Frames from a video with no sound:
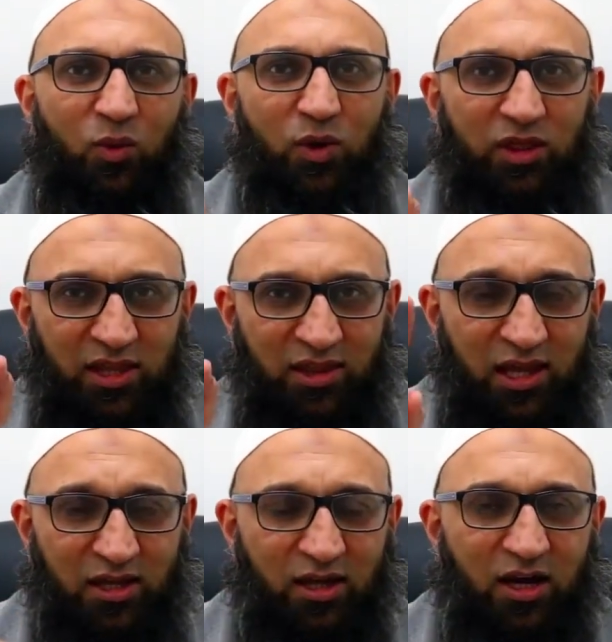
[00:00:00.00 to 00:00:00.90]
within
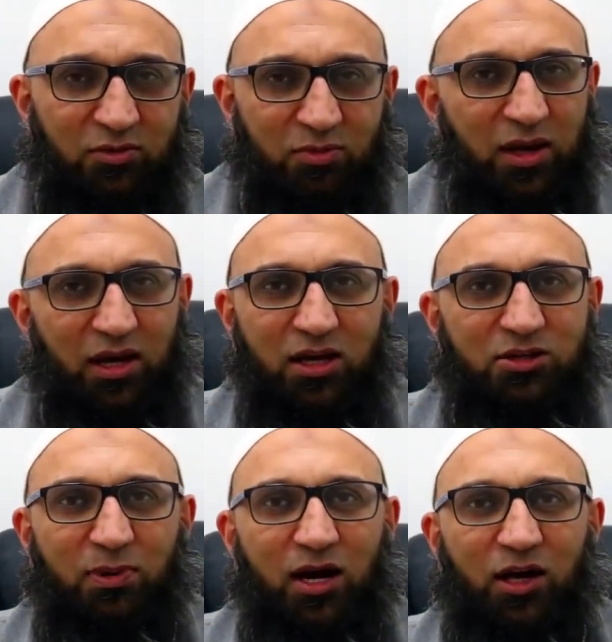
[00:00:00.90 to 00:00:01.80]
their time. May Allah
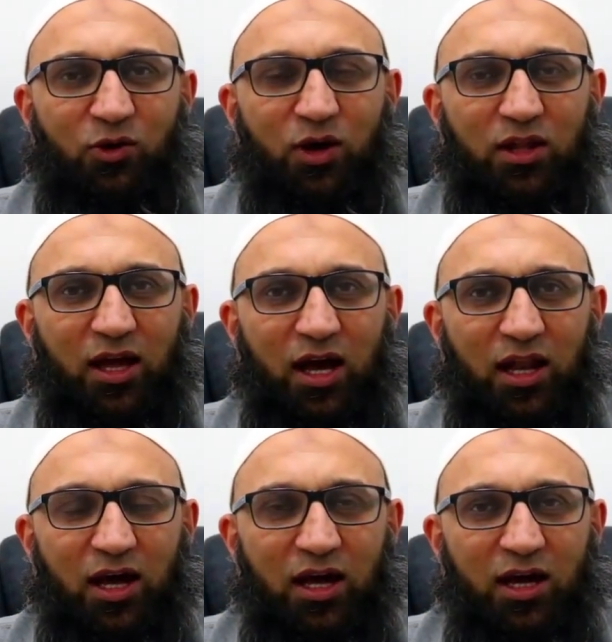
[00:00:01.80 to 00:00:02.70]
subhanahu wa
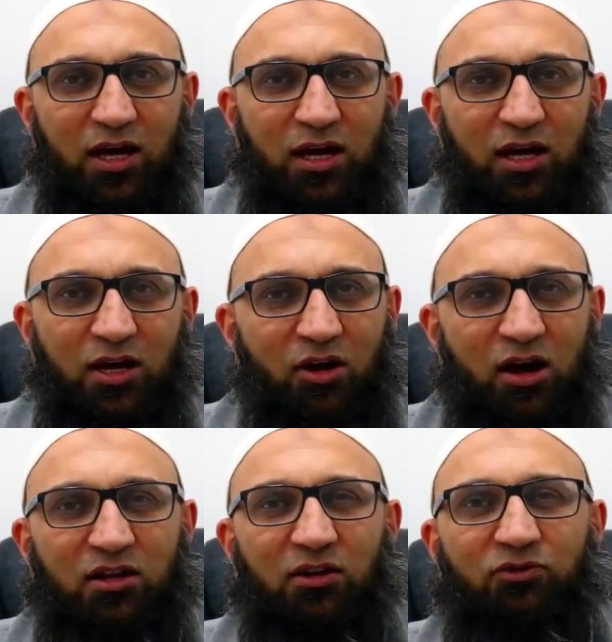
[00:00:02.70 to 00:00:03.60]
ta'ala
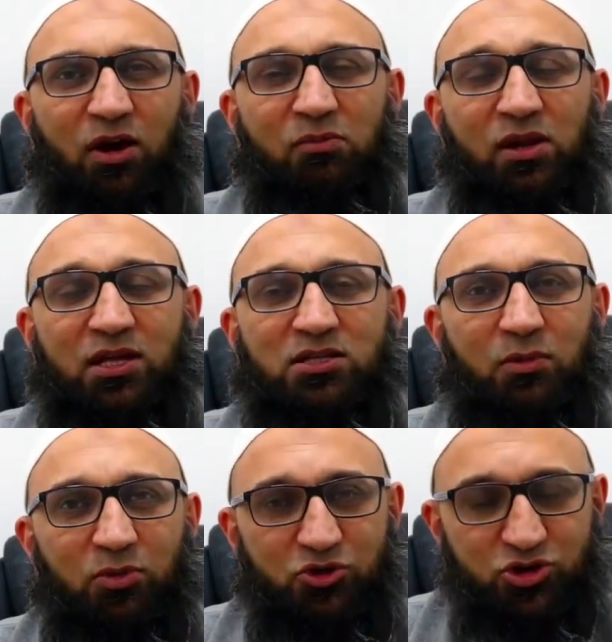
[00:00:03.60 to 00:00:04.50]
grant his family
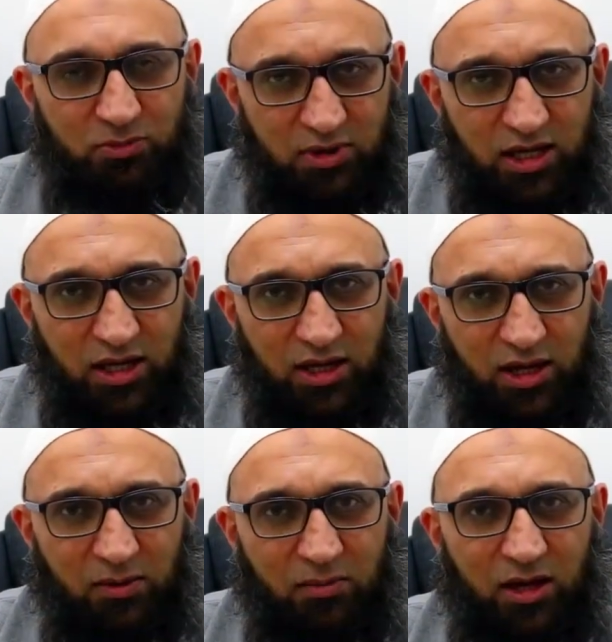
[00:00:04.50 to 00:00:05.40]
Sabrun Jameel.
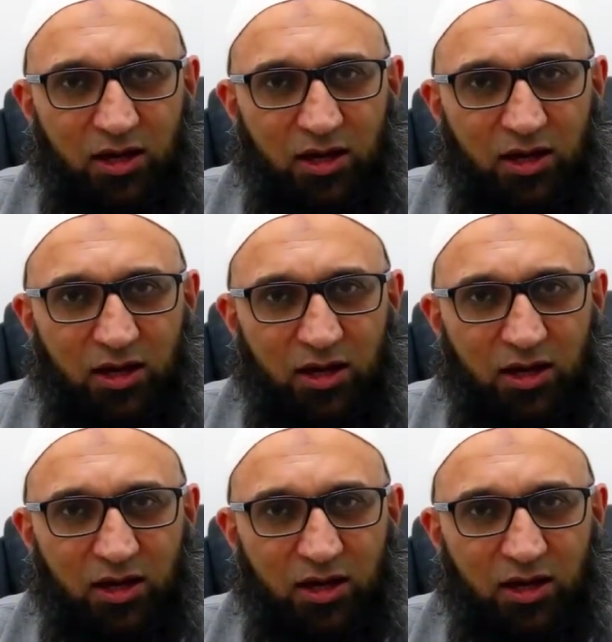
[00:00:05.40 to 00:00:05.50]
May